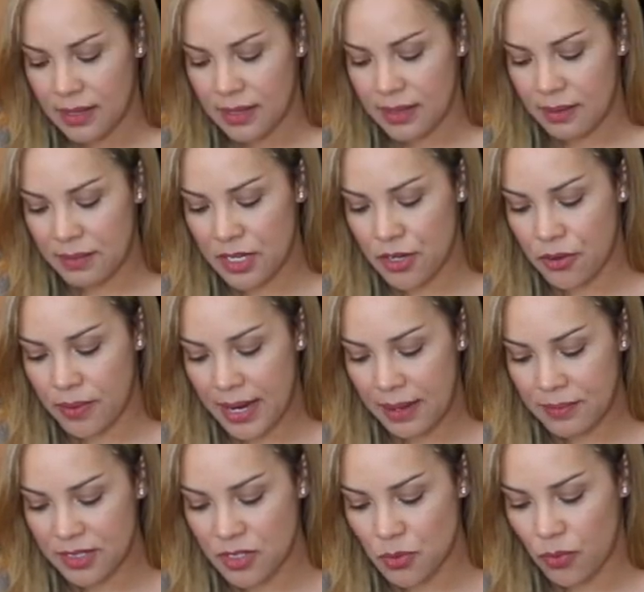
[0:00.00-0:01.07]
let me grab
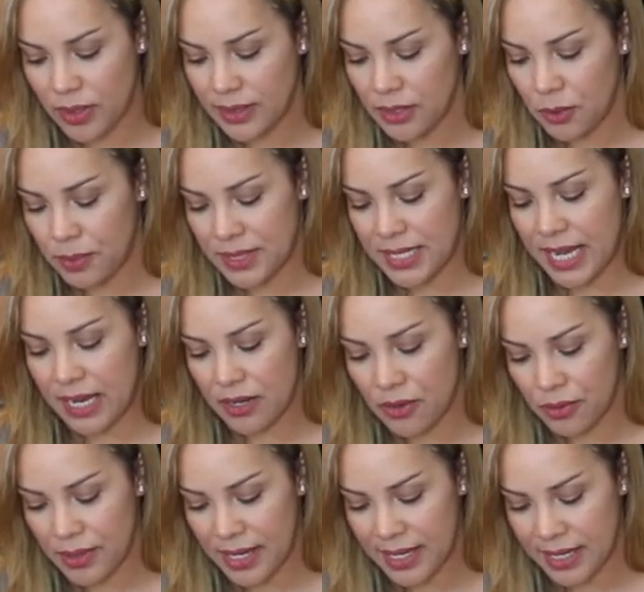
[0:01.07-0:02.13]
this one little
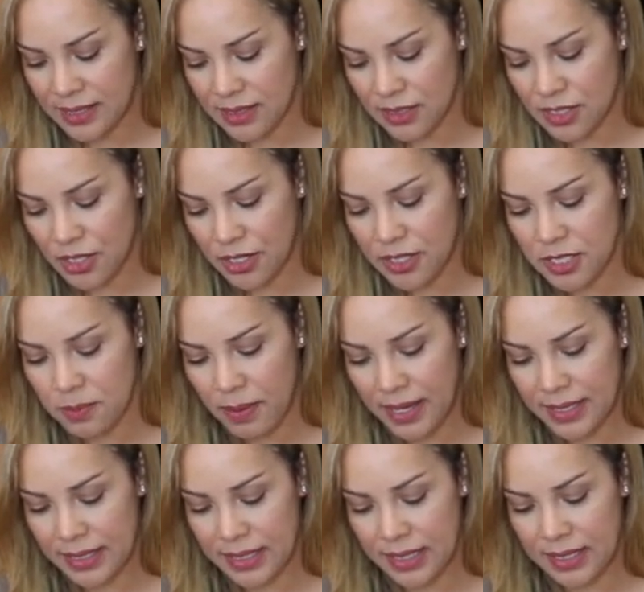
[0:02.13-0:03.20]
potato that has a dark spot
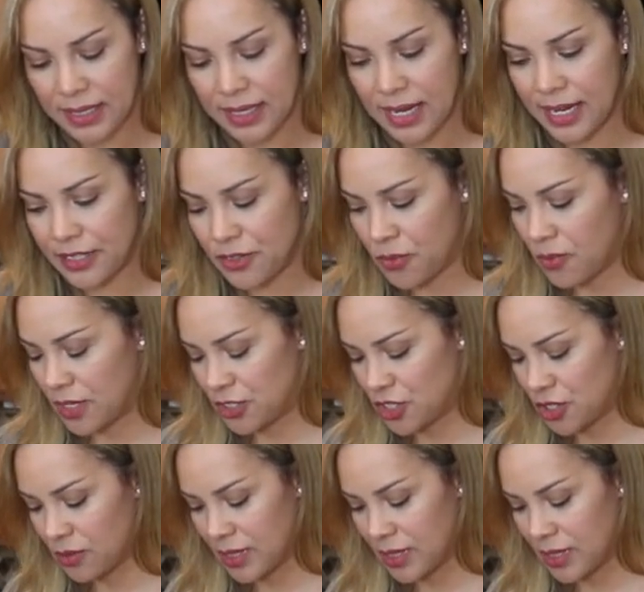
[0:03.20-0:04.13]
in it, and I don't want you